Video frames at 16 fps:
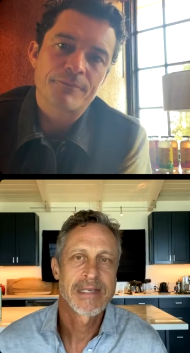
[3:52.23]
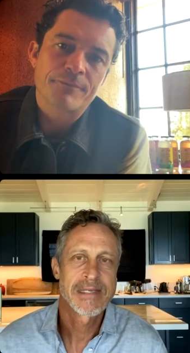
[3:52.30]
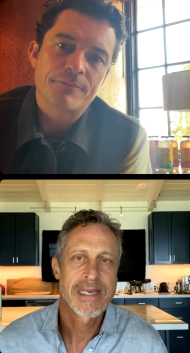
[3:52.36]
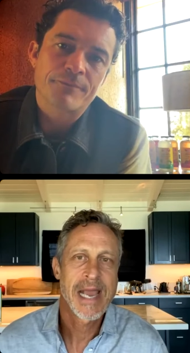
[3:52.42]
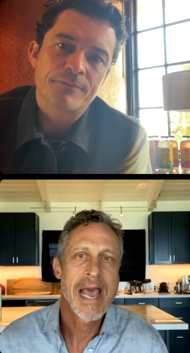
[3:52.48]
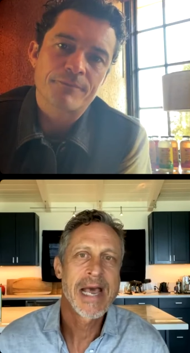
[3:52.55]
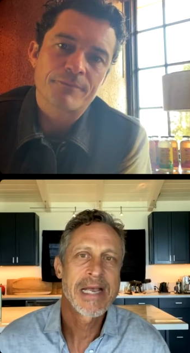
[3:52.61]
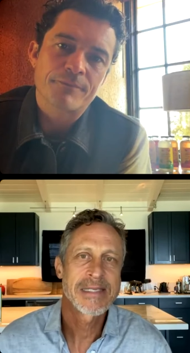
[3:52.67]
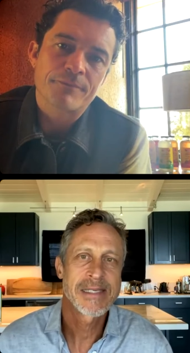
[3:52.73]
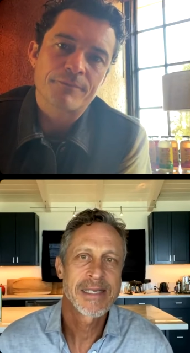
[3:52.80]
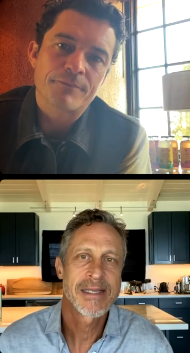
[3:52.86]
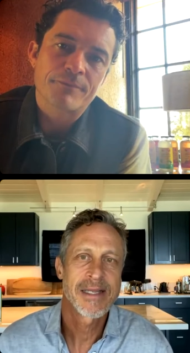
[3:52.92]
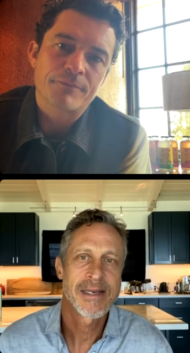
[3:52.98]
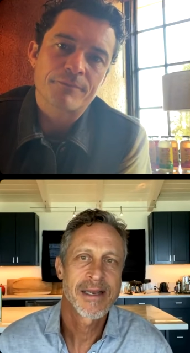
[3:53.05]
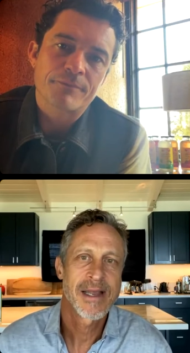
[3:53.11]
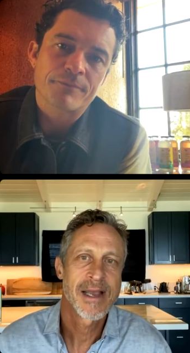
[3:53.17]
Speaker 1: is an
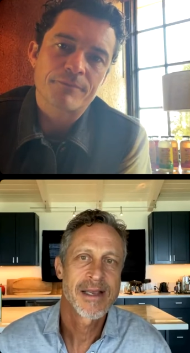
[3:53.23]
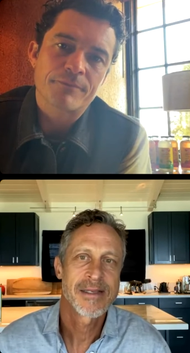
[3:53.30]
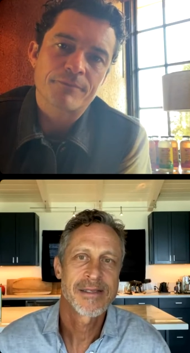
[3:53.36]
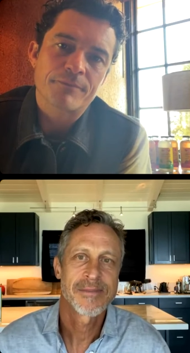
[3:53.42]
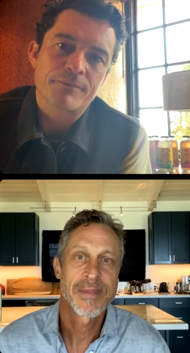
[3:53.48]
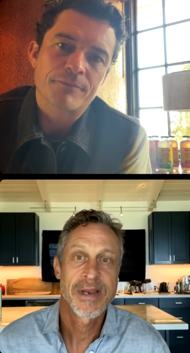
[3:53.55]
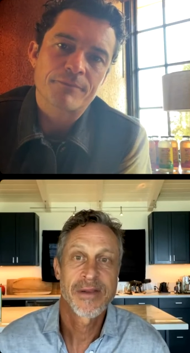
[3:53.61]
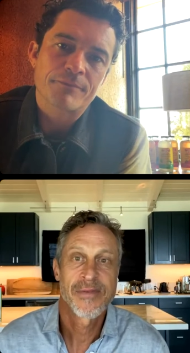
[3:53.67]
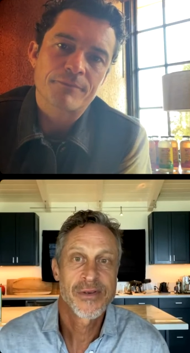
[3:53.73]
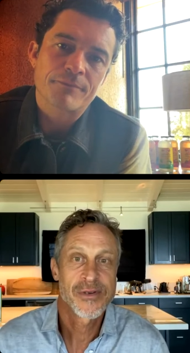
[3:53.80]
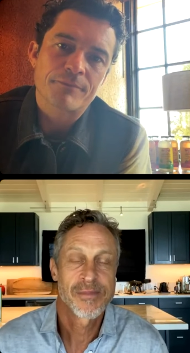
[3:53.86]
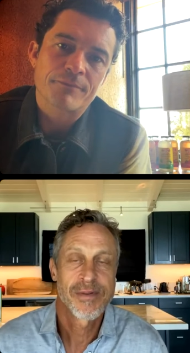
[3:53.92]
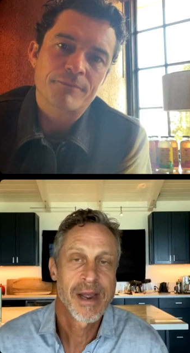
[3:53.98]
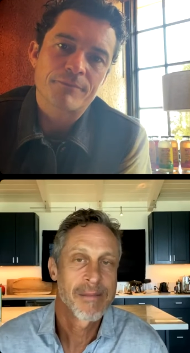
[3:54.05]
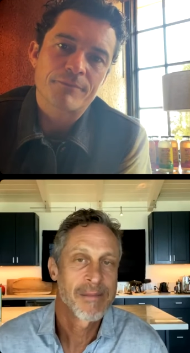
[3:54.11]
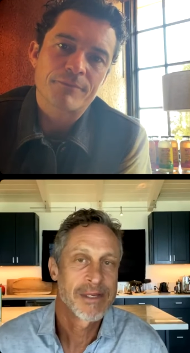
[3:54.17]
acid that has
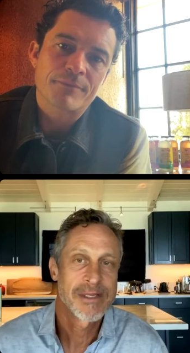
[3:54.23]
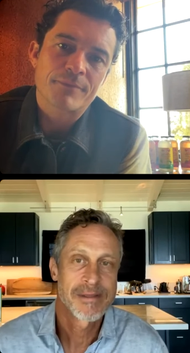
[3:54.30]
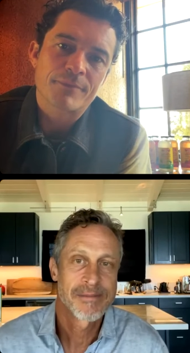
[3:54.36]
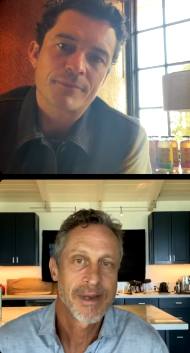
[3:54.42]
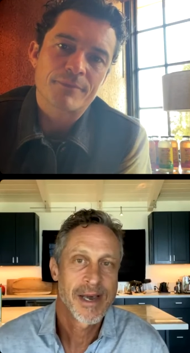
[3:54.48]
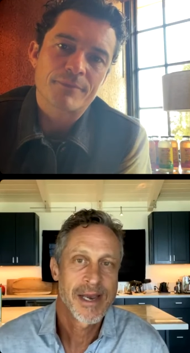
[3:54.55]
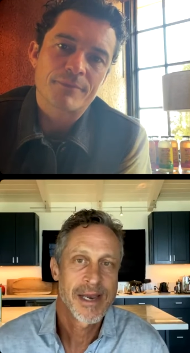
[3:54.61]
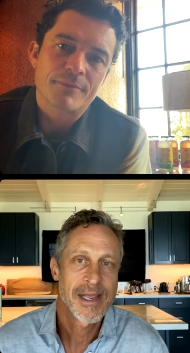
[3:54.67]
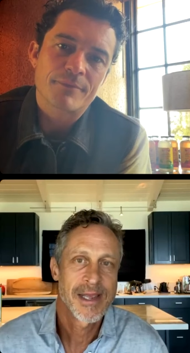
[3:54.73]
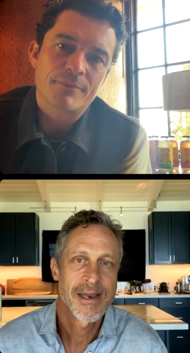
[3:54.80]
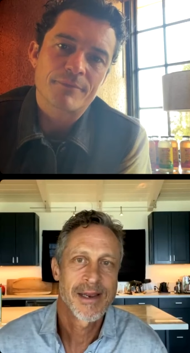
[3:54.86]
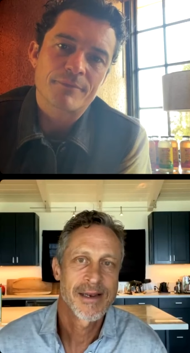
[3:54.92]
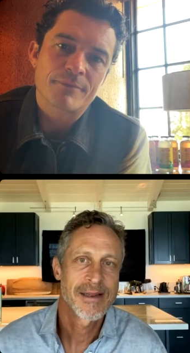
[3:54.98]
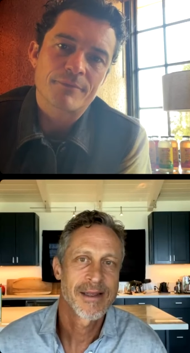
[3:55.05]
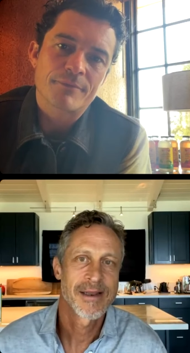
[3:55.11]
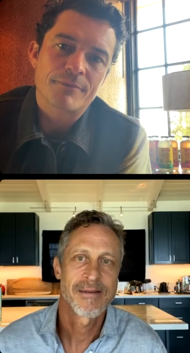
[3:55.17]
beneficial properties in the body,
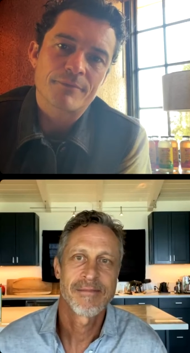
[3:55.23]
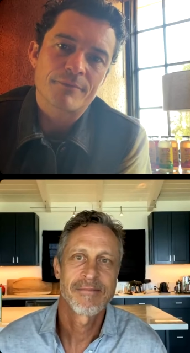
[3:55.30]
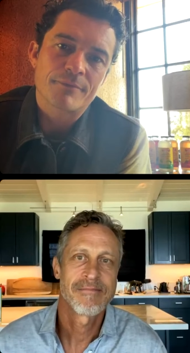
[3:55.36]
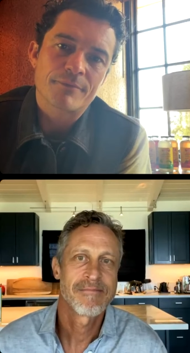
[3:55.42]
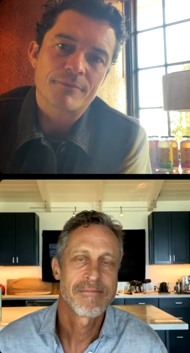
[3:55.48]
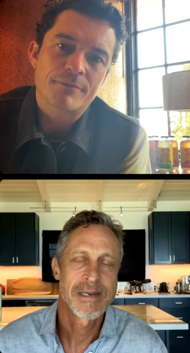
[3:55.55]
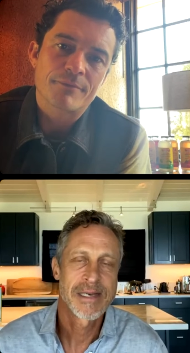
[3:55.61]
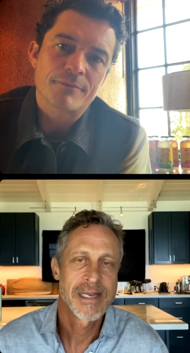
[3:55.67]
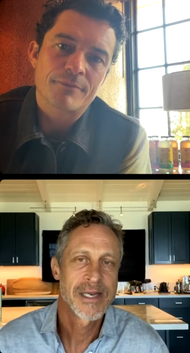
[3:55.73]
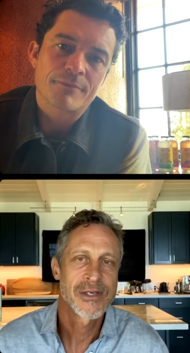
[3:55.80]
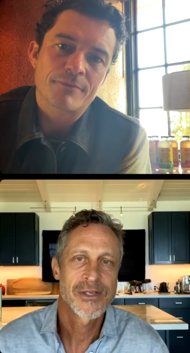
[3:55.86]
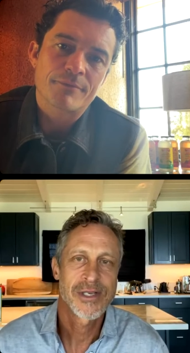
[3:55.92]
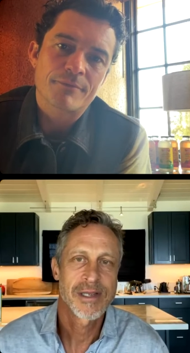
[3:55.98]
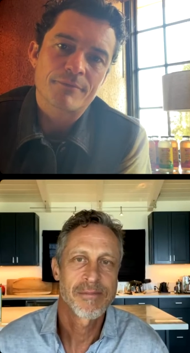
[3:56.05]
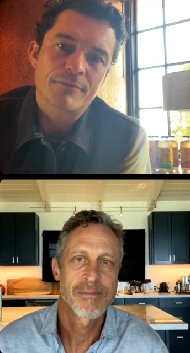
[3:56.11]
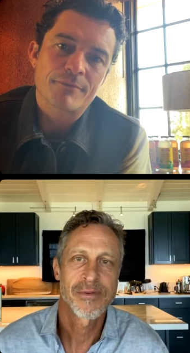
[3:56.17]
and it can
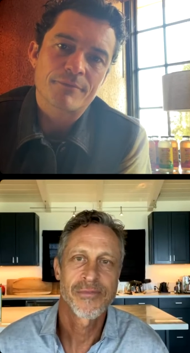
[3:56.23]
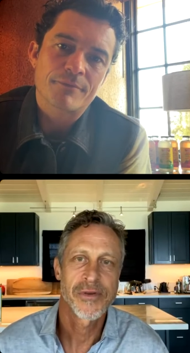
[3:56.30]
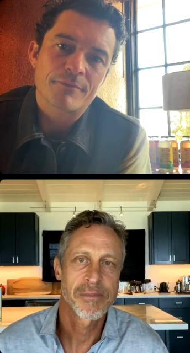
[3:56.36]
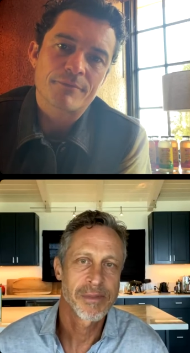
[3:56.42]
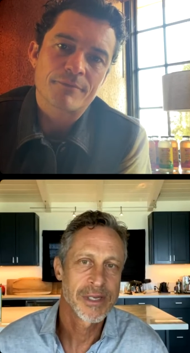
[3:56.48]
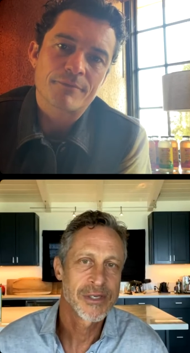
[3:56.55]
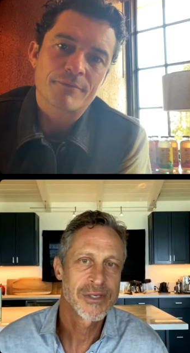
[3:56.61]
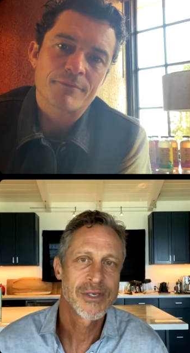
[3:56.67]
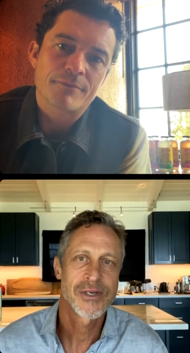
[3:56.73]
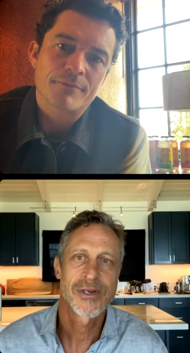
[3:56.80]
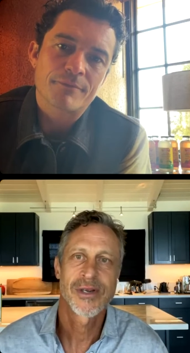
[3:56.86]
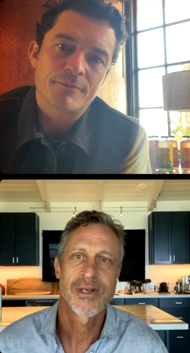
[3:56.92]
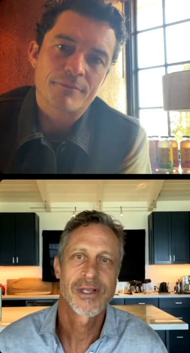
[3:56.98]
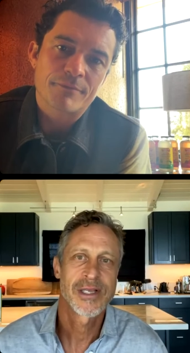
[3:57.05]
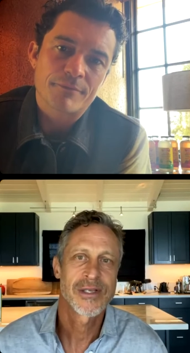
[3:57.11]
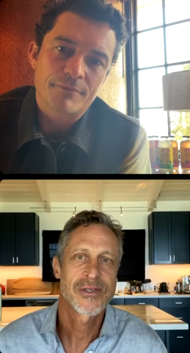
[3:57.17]
potentially improve your blood
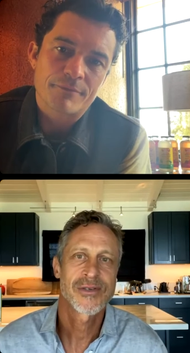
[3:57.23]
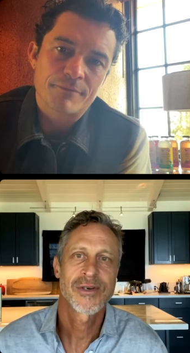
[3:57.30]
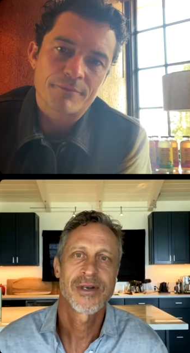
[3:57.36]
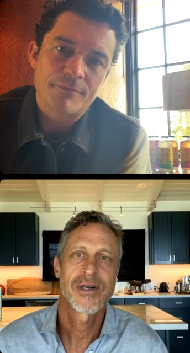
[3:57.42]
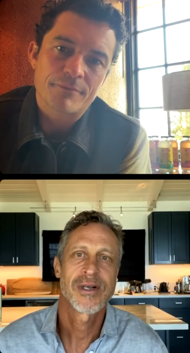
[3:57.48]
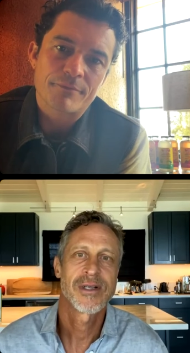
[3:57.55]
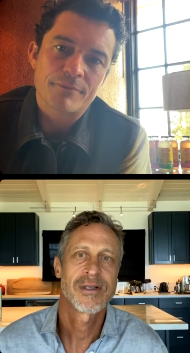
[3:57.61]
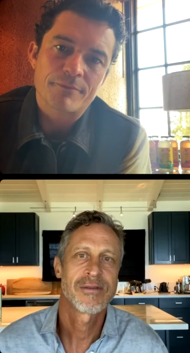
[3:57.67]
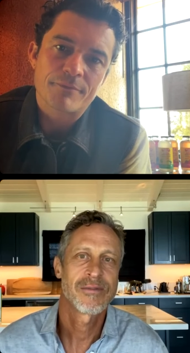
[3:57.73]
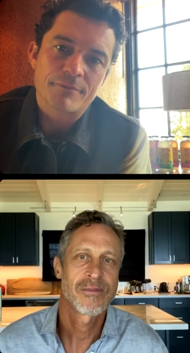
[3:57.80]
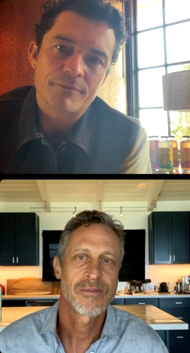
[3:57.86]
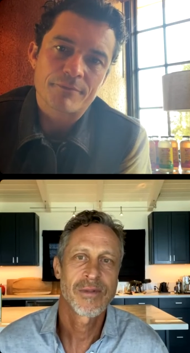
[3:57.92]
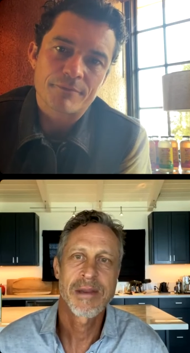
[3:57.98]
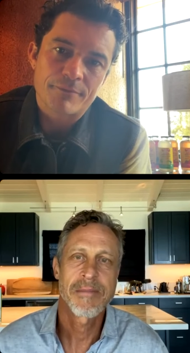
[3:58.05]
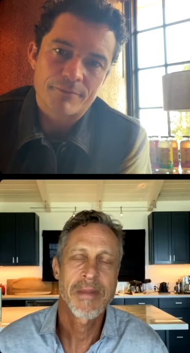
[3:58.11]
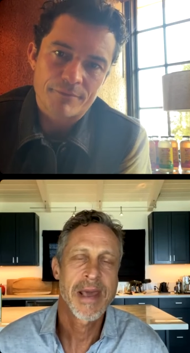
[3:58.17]
sugar, cholesterol,
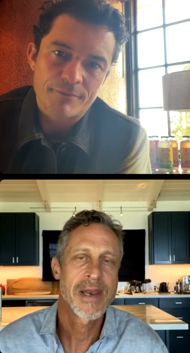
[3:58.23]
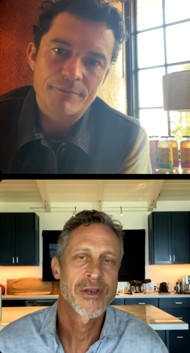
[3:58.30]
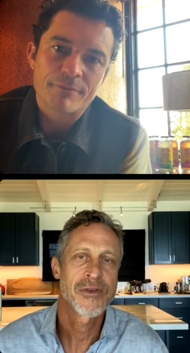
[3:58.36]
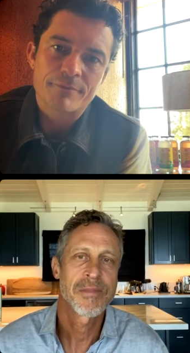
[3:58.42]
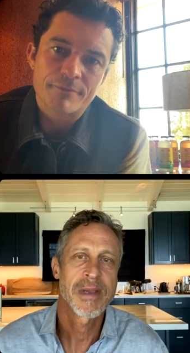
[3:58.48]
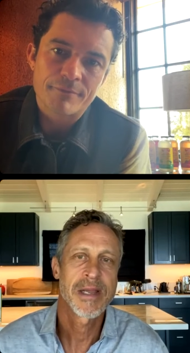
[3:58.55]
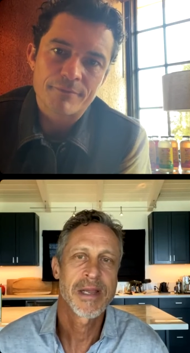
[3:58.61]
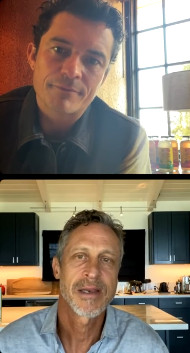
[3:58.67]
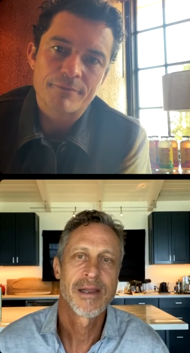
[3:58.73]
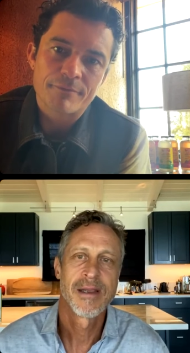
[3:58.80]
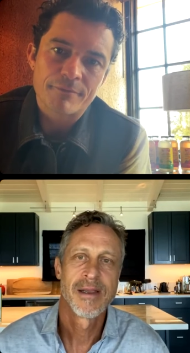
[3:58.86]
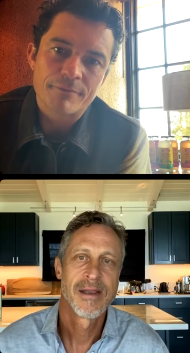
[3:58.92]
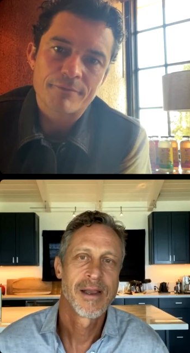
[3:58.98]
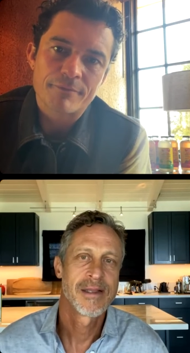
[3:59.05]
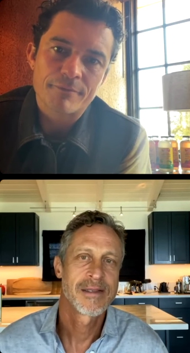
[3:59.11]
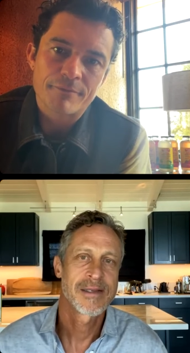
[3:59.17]
weight management.
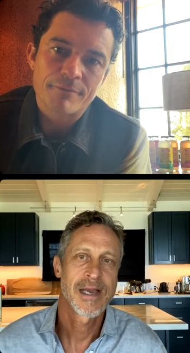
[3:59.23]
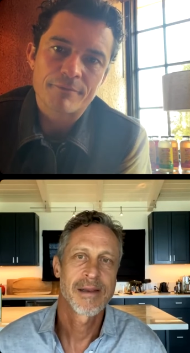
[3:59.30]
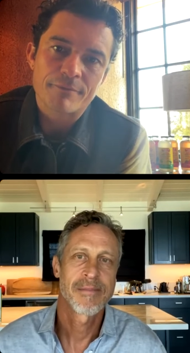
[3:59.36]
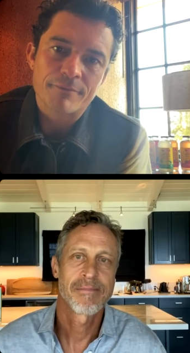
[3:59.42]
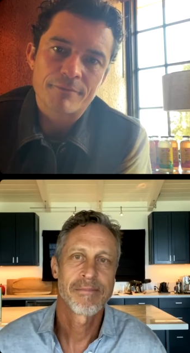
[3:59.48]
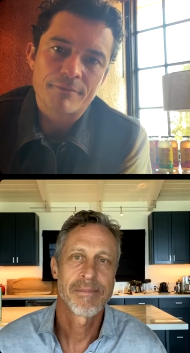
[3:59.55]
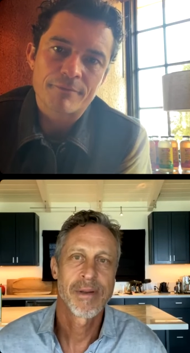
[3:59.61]
It's got